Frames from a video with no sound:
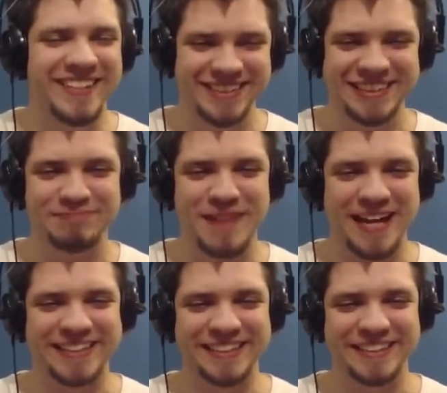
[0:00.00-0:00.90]

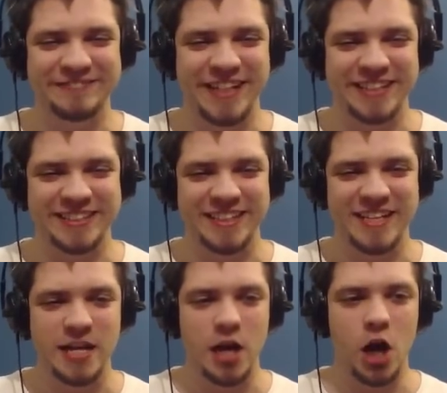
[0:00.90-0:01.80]
Smacked in the face.
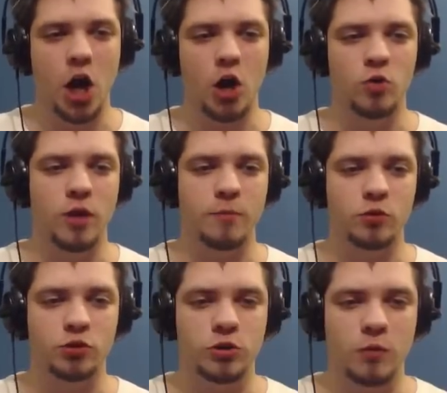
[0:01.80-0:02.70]
Oh,
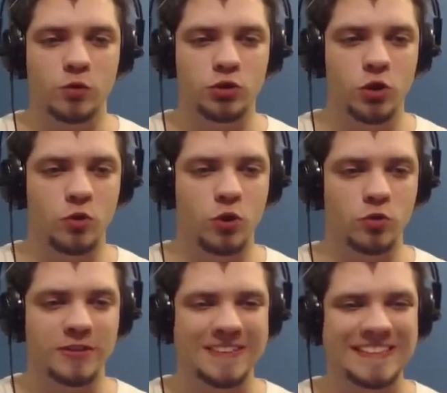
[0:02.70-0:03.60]
I was so close.